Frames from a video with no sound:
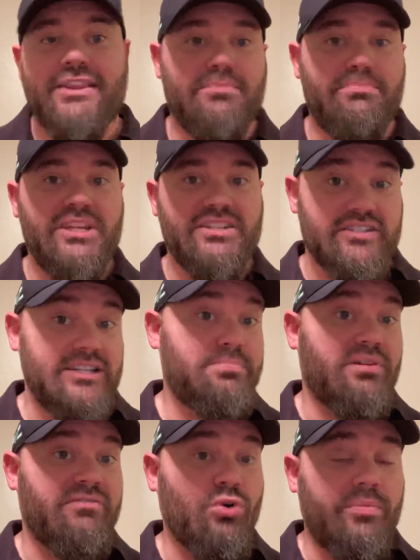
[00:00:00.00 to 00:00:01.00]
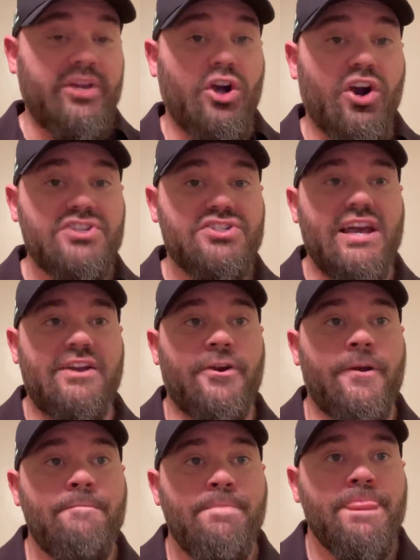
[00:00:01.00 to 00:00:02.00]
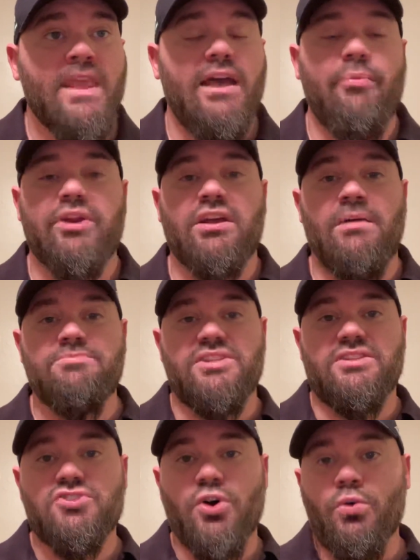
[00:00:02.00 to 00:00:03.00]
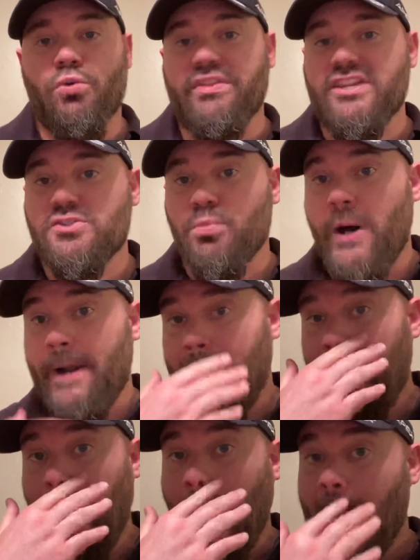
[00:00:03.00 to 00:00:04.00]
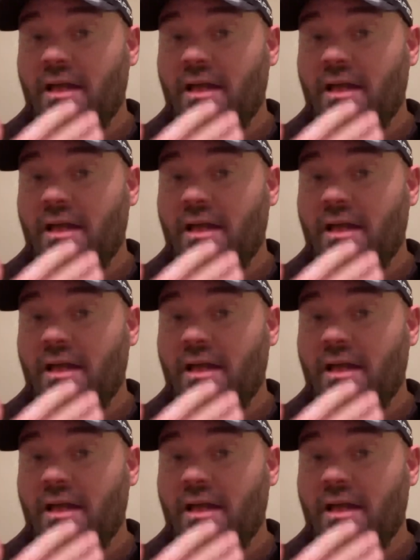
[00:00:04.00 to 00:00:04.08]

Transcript: Beasley Performing Arts Center. When it comes to the total in this one,